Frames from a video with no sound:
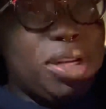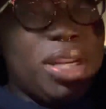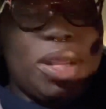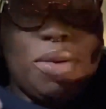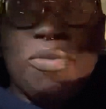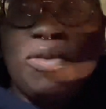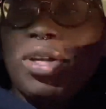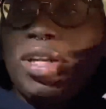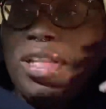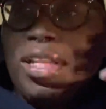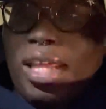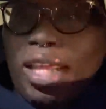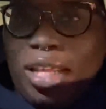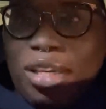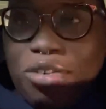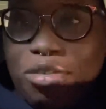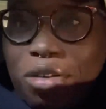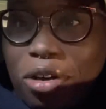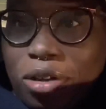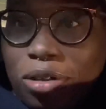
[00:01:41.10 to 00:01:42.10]
it in one of the
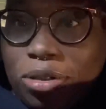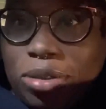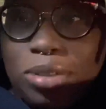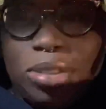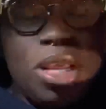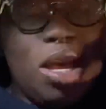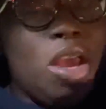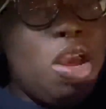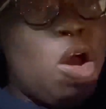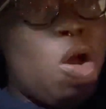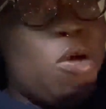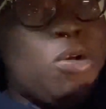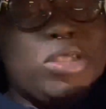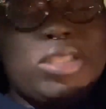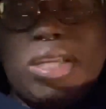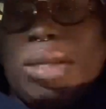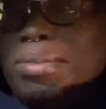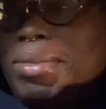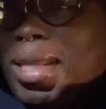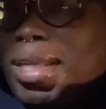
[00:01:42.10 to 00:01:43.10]
intros or
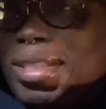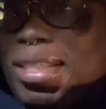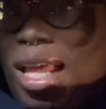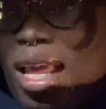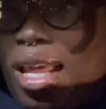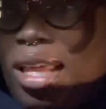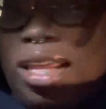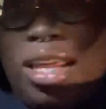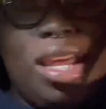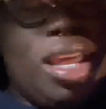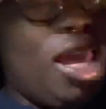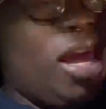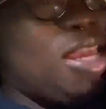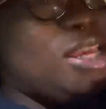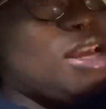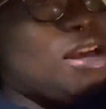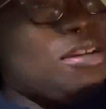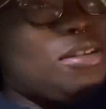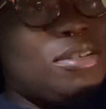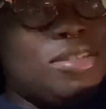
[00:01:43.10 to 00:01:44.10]
something like that. And
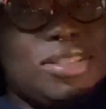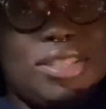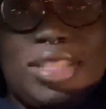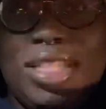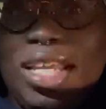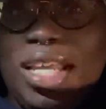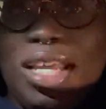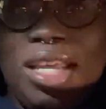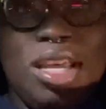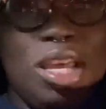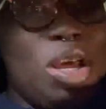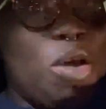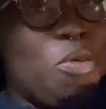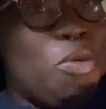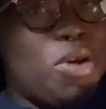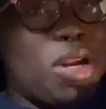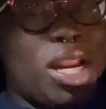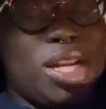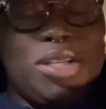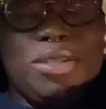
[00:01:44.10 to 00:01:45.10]
y'all gonna see
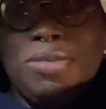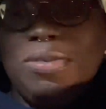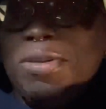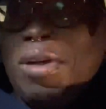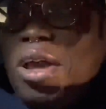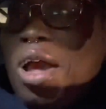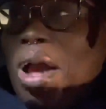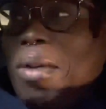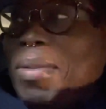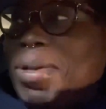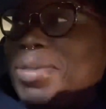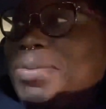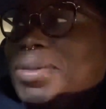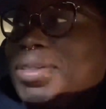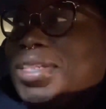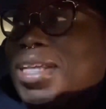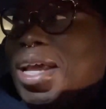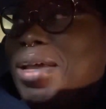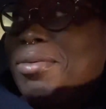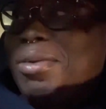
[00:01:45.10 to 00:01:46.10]
what I do on my
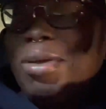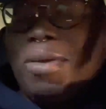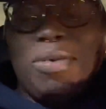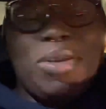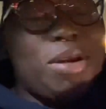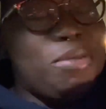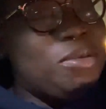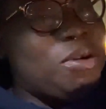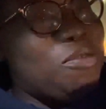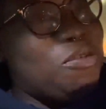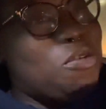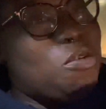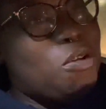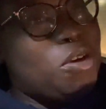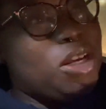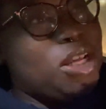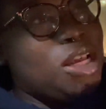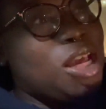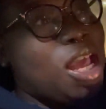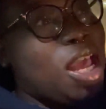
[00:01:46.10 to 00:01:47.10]
spare time when I'm not
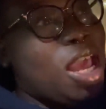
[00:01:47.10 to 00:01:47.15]
recording.